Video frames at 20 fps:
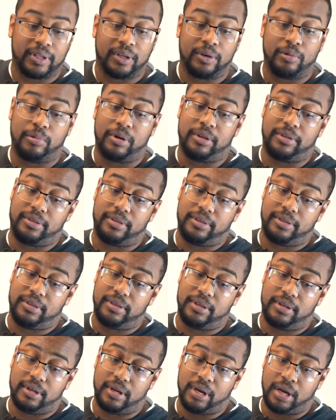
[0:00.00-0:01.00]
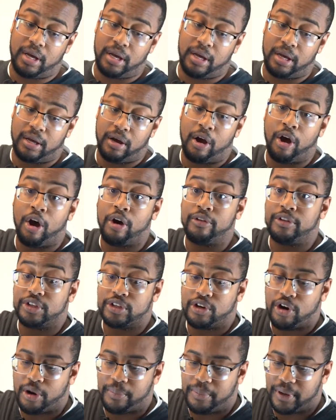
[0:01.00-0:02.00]
with all this
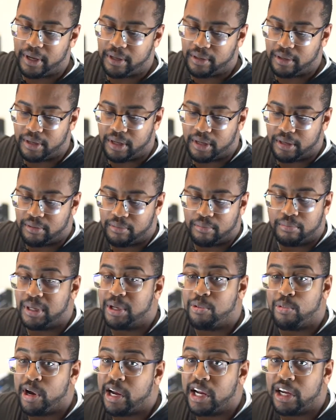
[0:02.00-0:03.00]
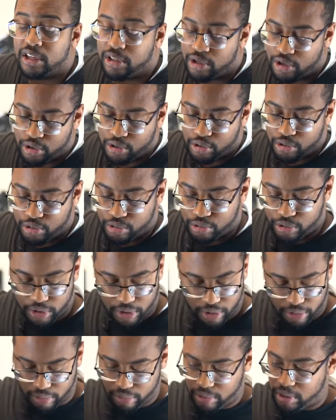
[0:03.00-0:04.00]
carpet and then me wearing clothes
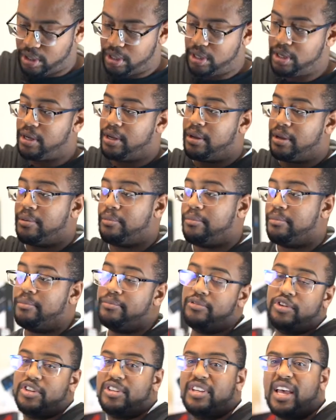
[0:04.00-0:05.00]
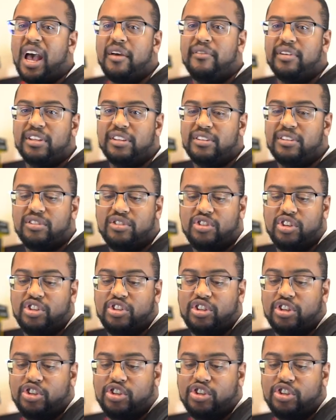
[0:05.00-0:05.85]
and just having the